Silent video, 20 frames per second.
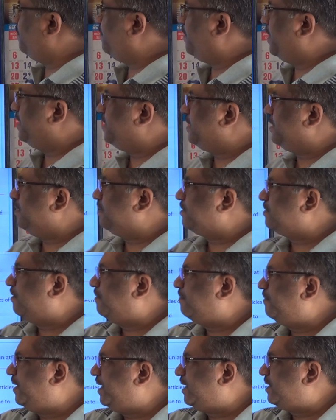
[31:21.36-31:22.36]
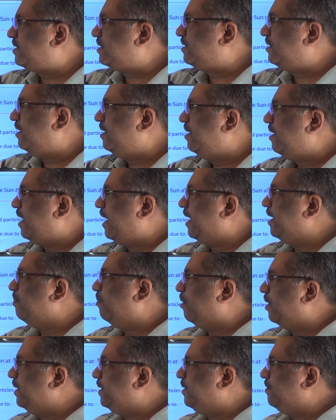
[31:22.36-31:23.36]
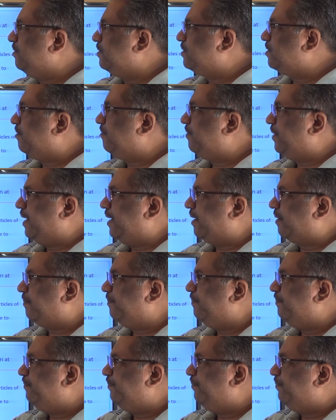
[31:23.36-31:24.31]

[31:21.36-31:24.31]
particles of dust and molecules of air.